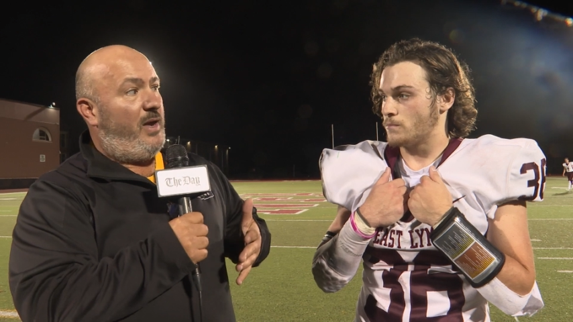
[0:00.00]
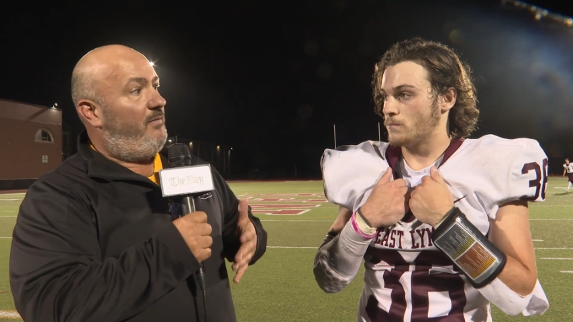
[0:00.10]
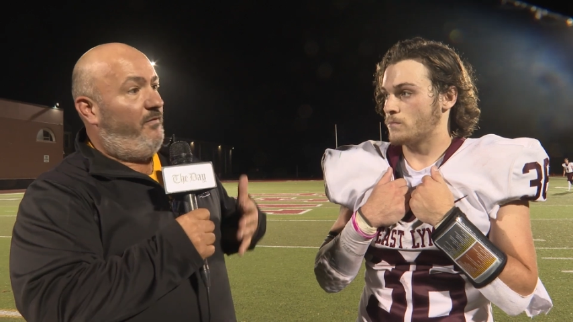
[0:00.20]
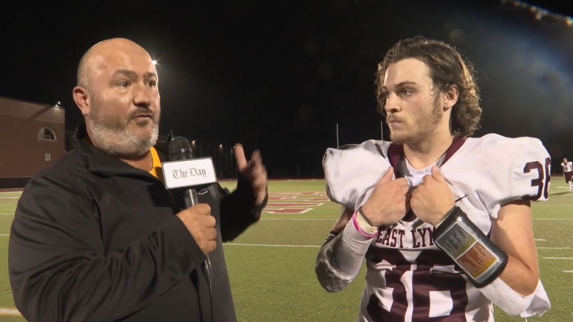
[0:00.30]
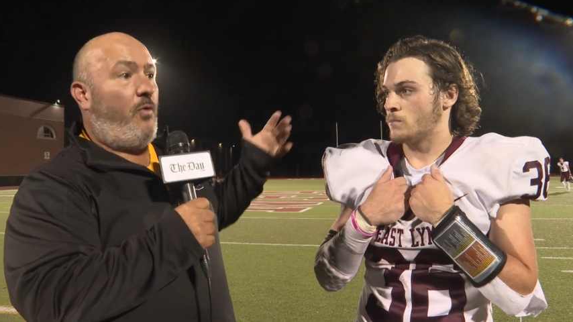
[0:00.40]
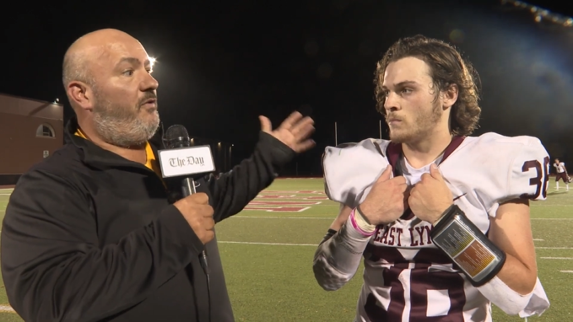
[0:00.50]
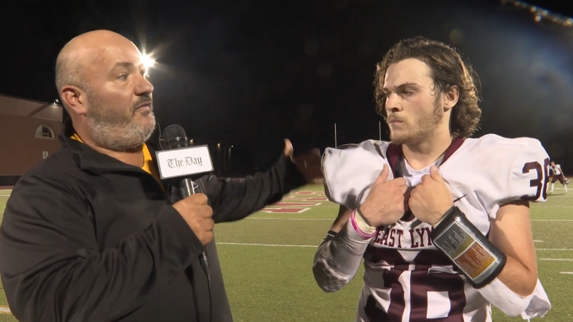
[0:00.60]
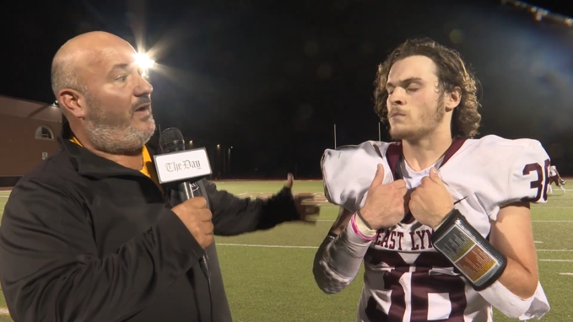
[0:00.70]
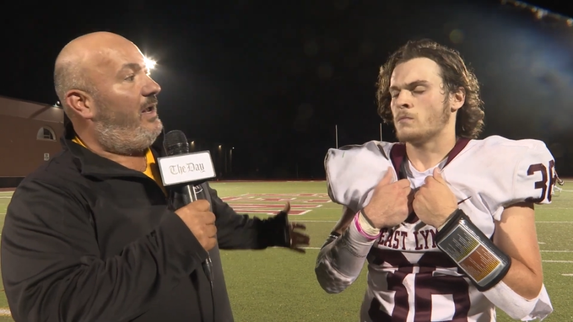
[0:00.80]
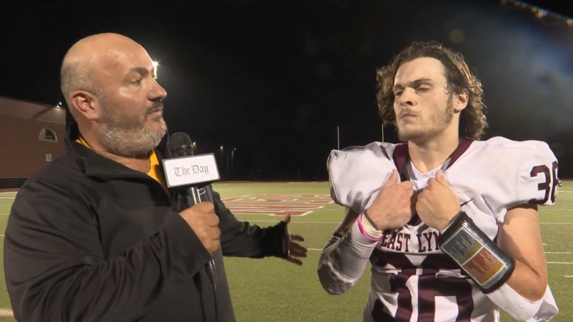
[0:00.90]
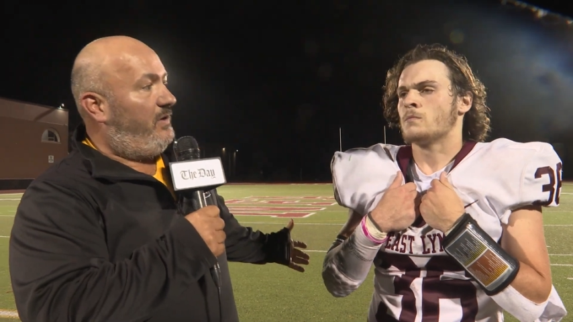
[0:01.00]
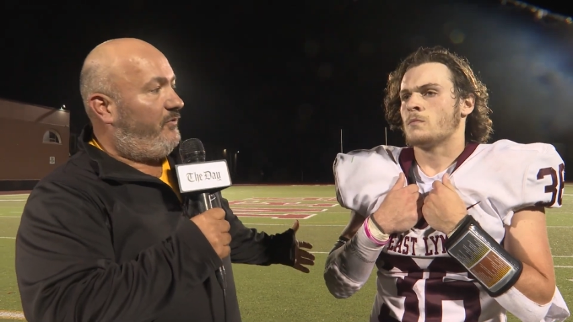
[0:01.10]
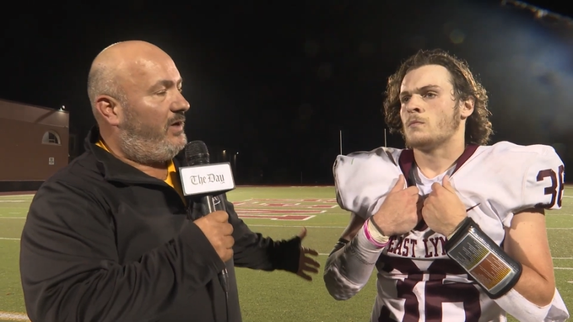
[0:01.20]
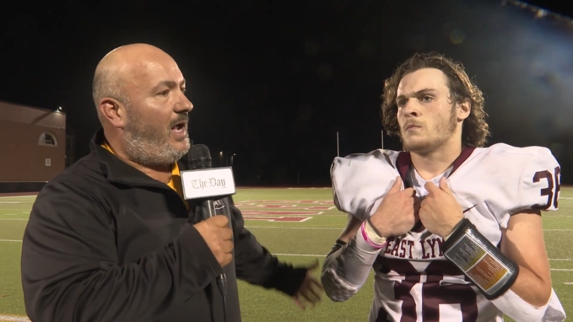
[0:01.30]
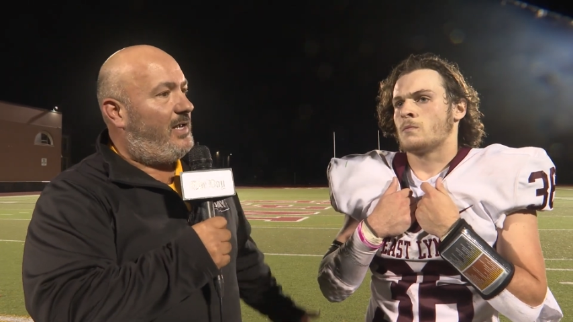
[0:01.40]
Speaker 1: been 4 or 5
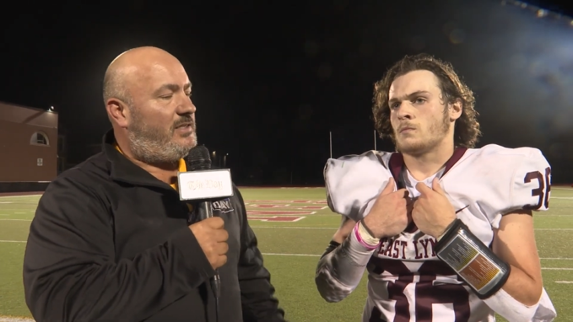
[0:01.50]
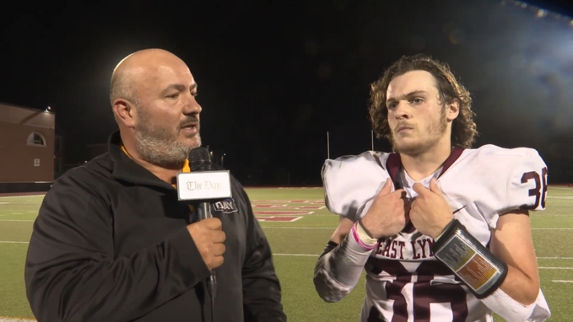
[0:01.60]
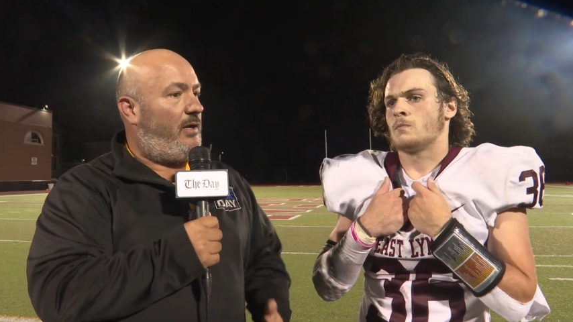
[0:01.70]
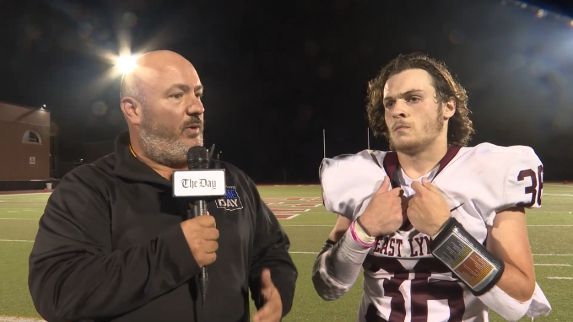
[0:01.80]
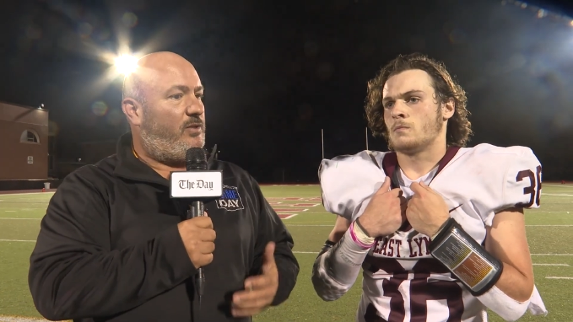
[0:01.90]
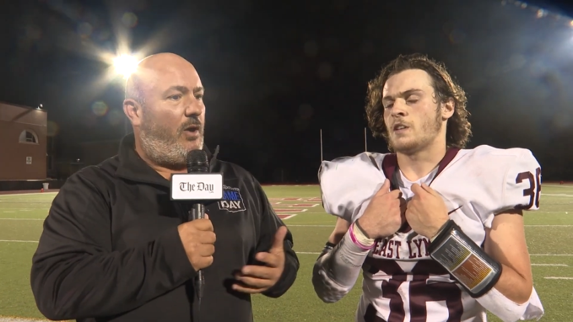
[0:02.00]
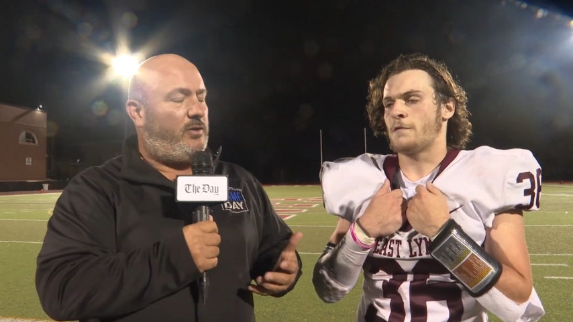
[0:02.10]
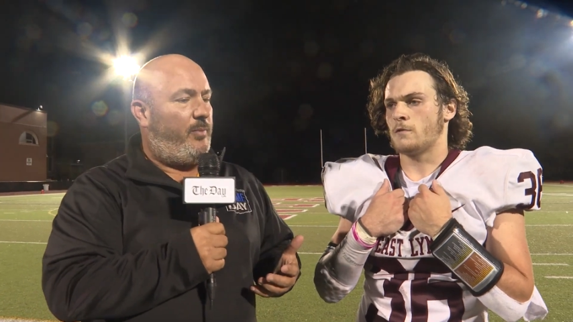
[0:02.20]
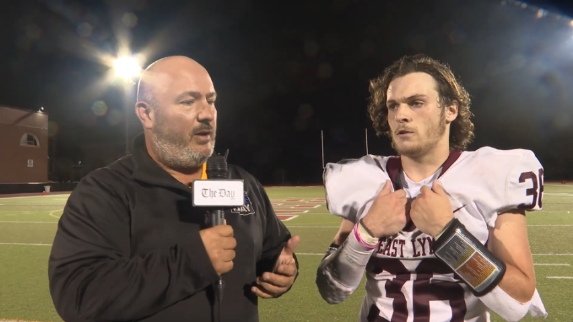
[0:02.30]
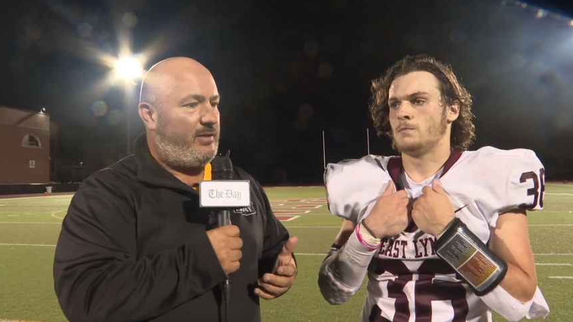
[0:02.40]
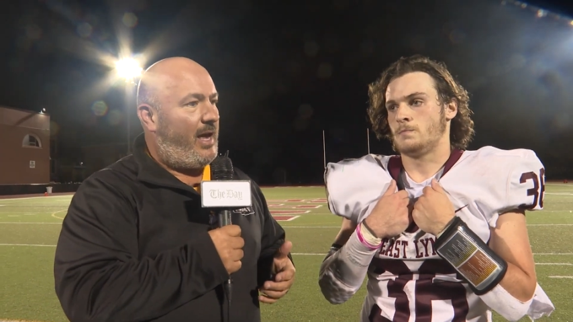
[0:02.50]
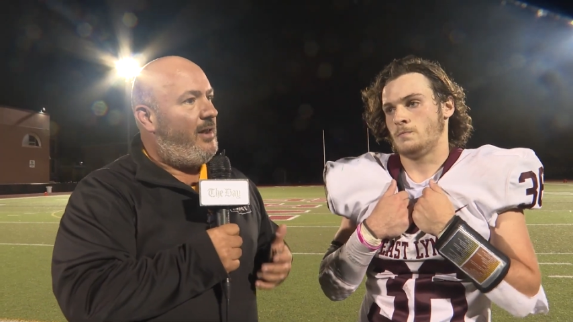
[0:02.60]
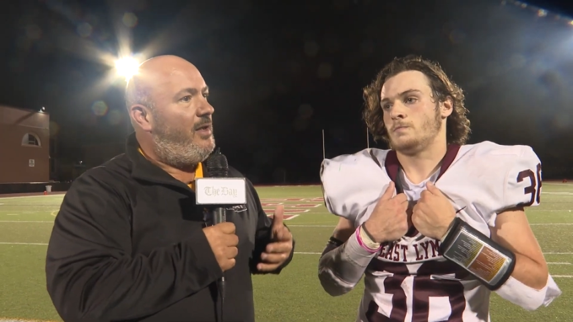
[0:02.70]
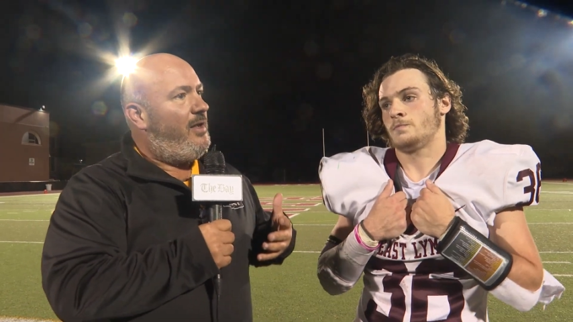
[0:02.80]
different guys tonight. We talked about that.